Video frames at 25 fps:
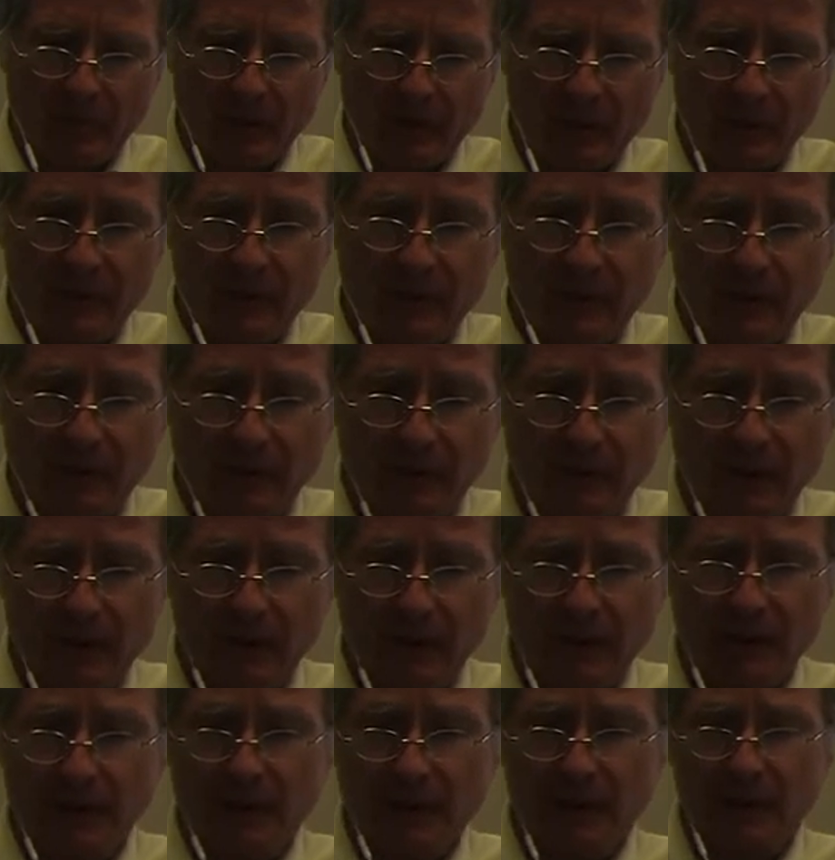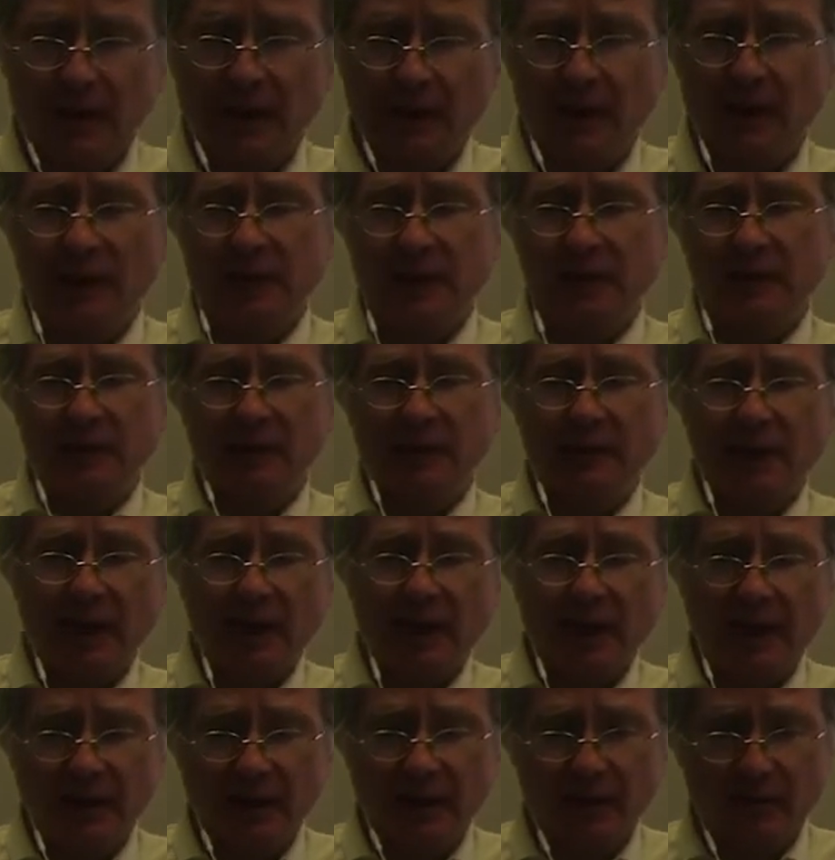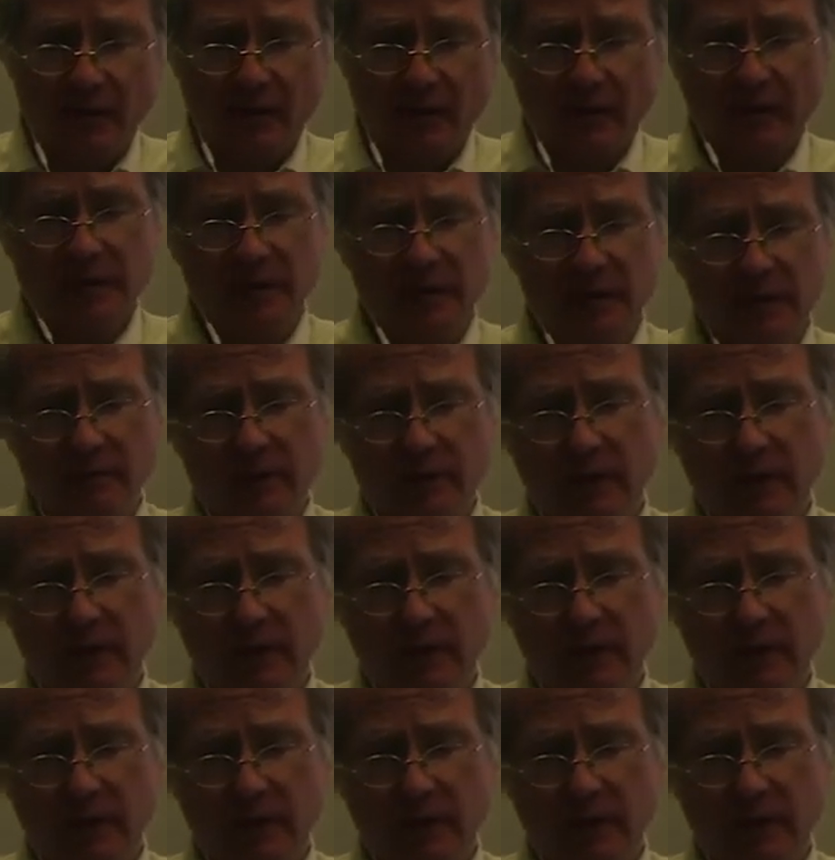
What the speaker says: This is because certain kinds of genetic information